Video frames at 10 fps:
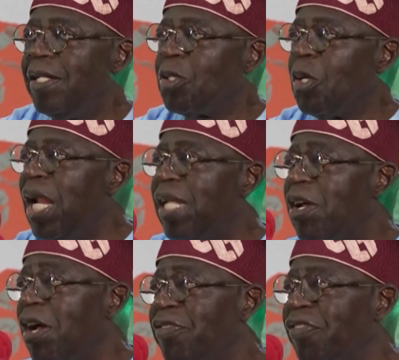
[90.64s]
to let
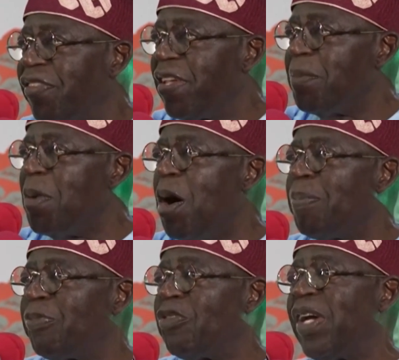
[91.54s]
us team
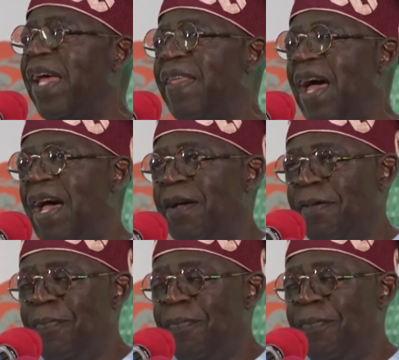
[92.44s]
up together